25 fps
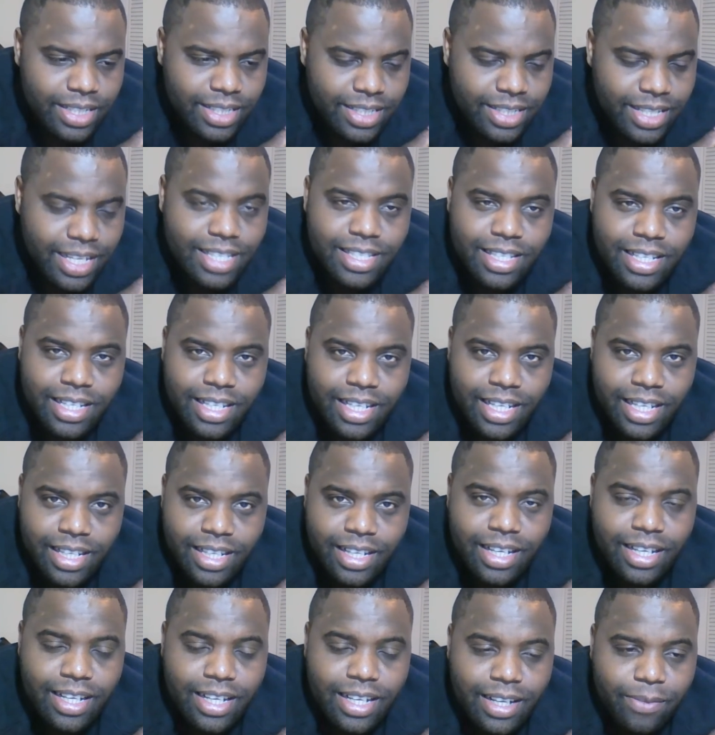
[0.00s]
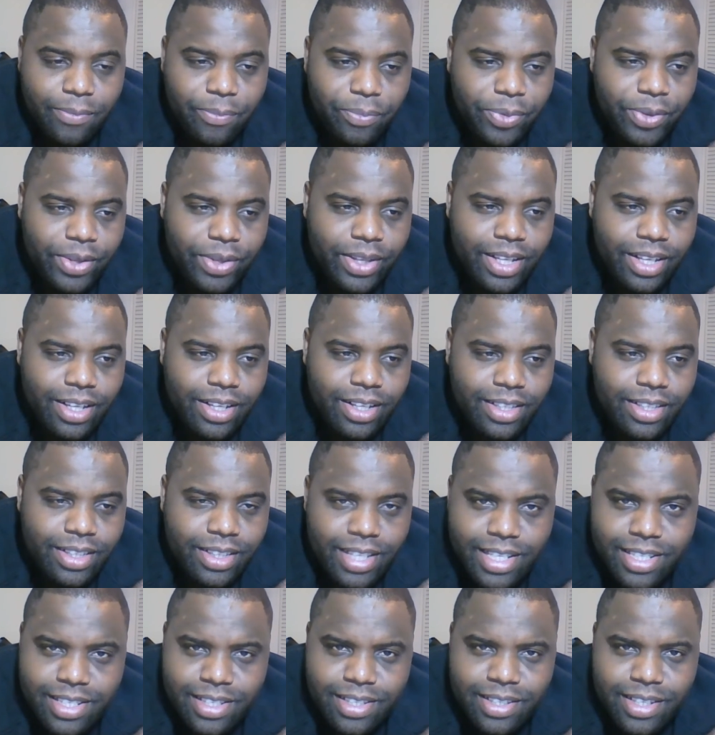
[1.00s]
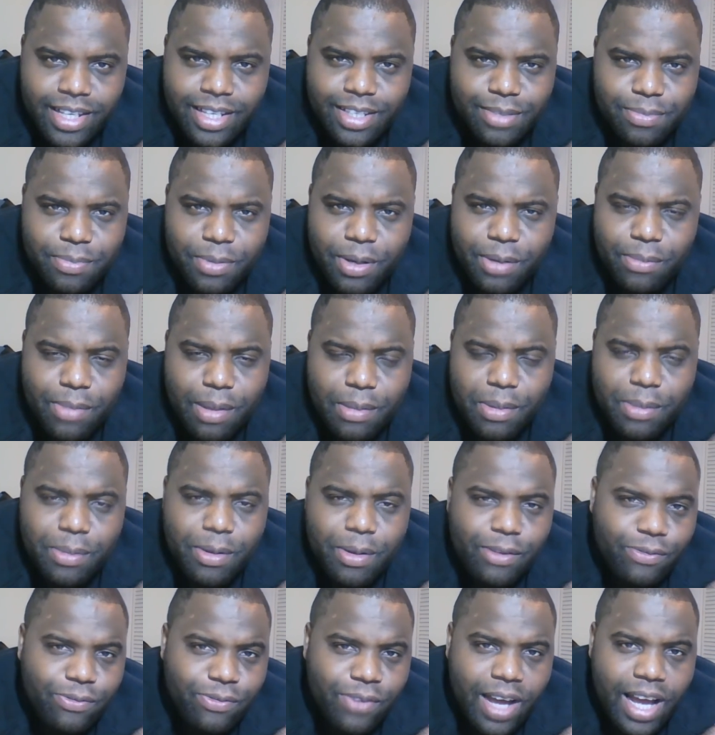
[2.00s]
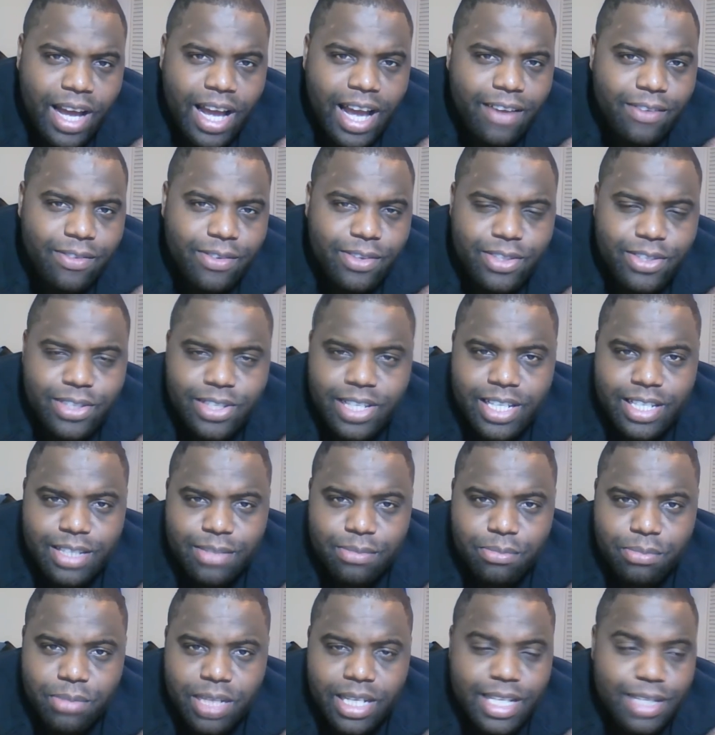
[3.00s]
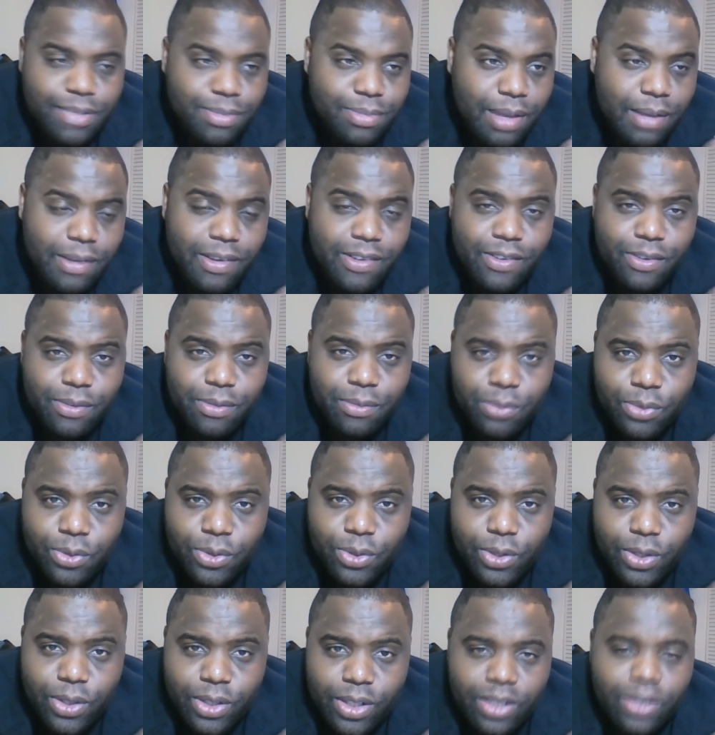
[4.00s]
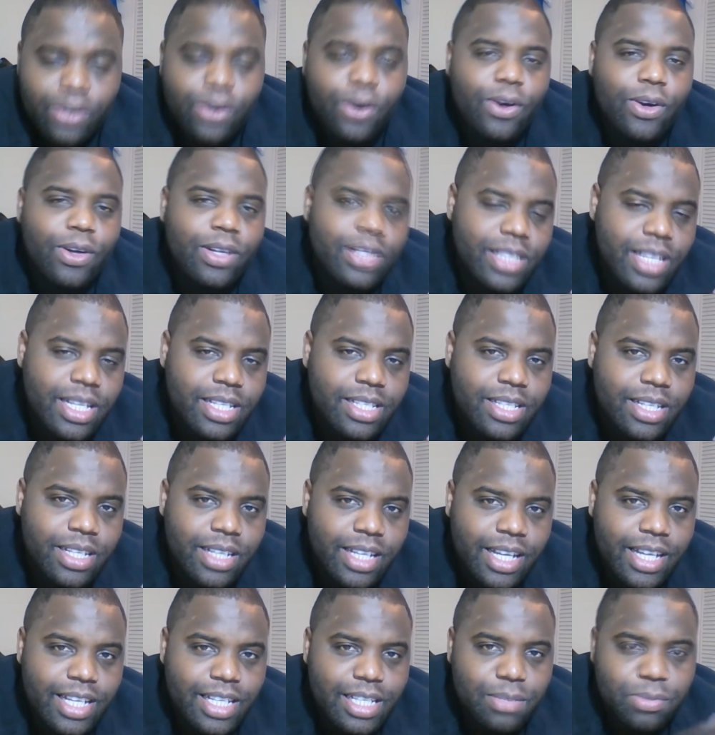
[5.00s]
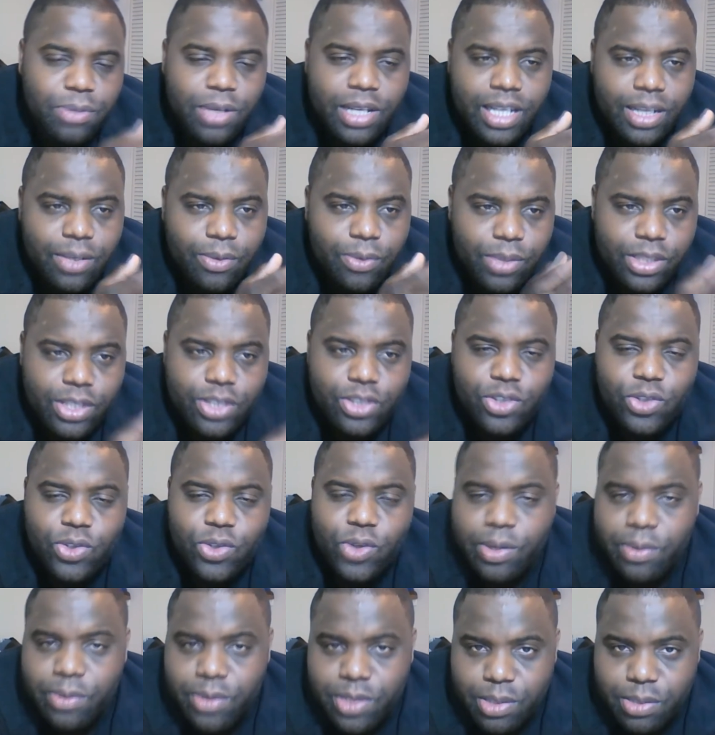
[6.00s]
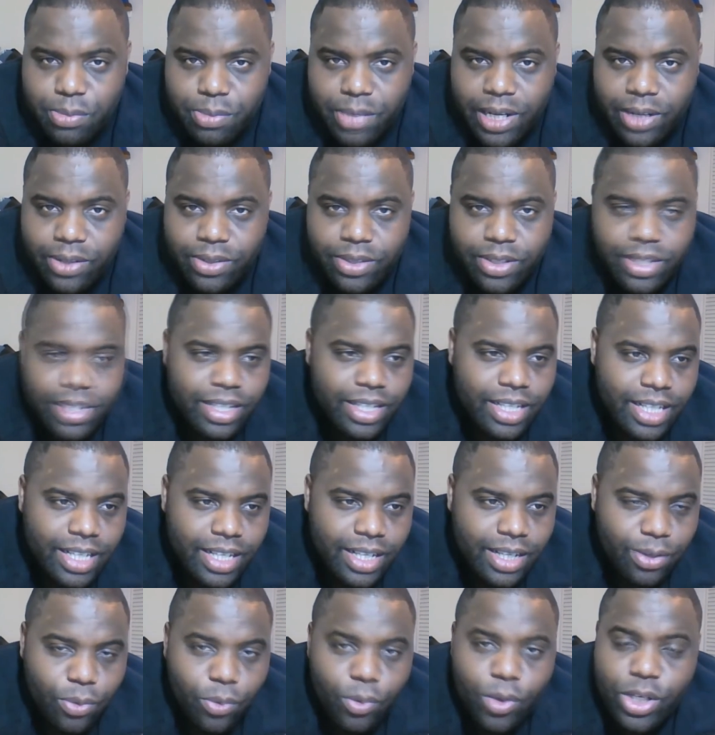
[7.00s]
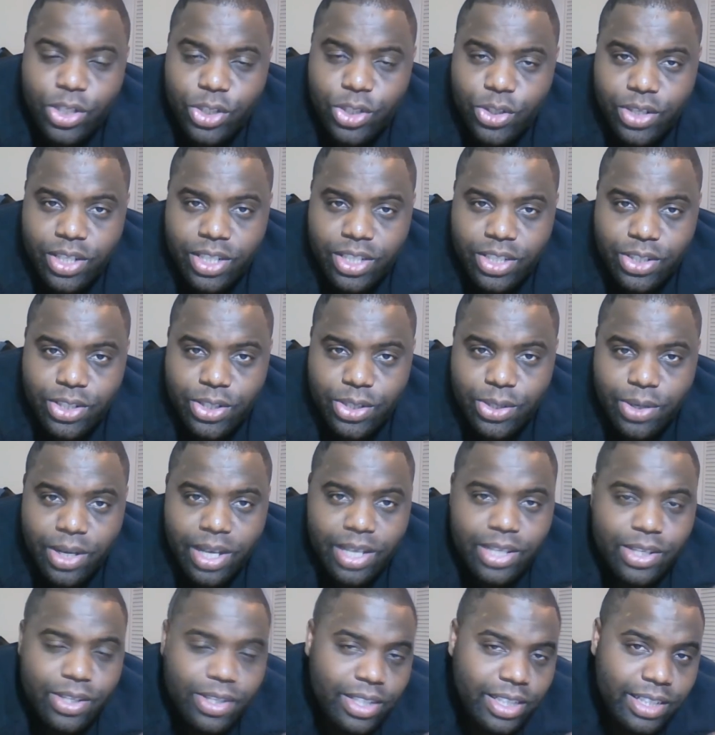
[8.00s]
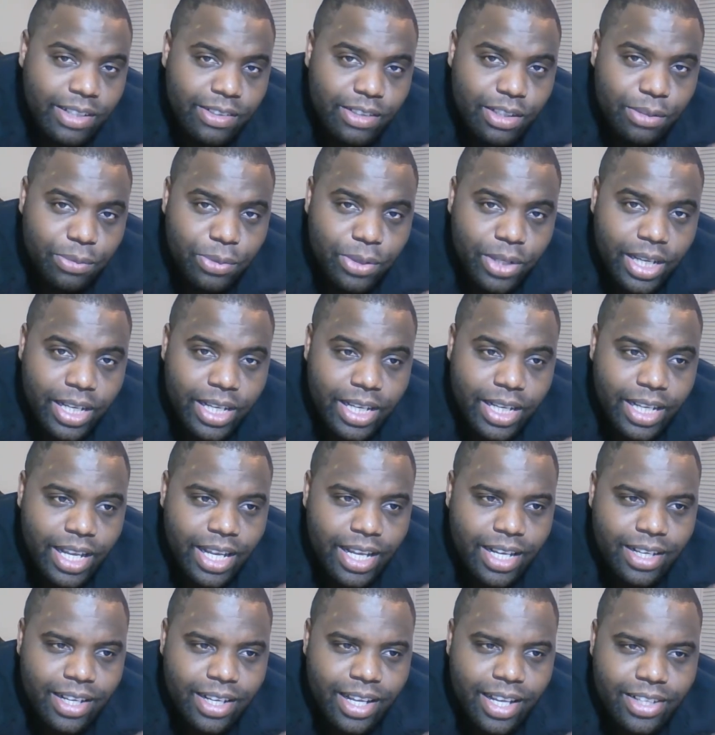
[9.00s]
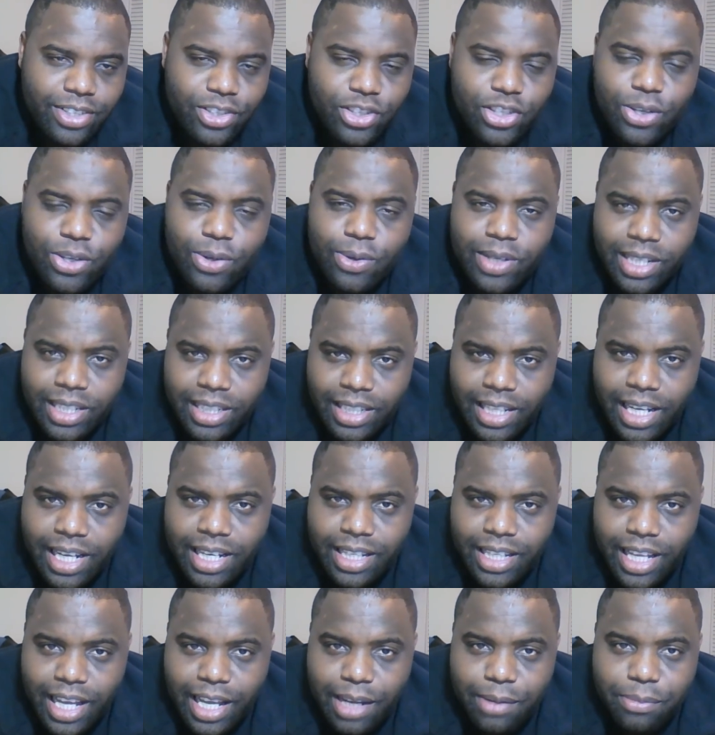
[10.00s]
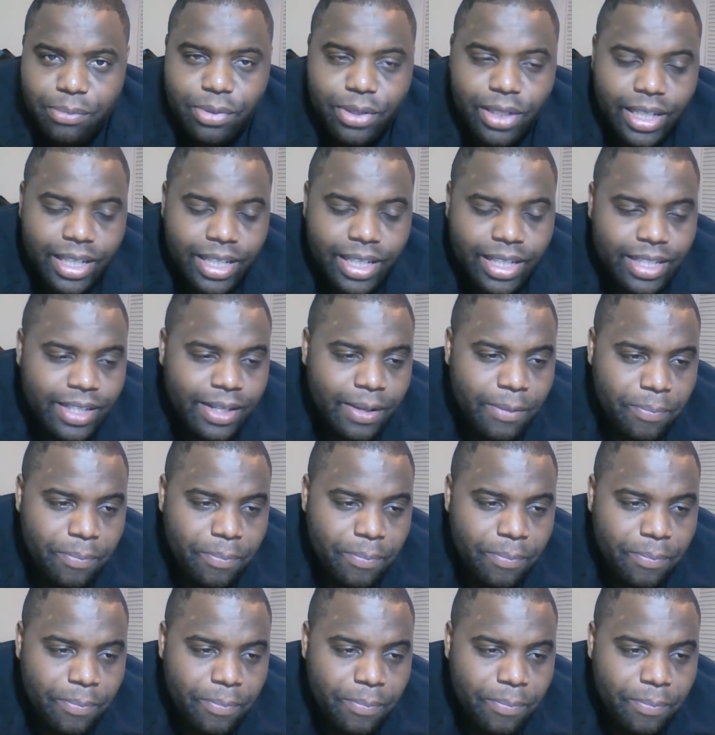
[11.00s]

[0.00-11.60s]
Destiny uh, this they spent maybe about five or six minutes, maybe even more, on Destiny, explaining what the story was about, what you can do, how you can leave the planet, and and showing a lot of gameplay.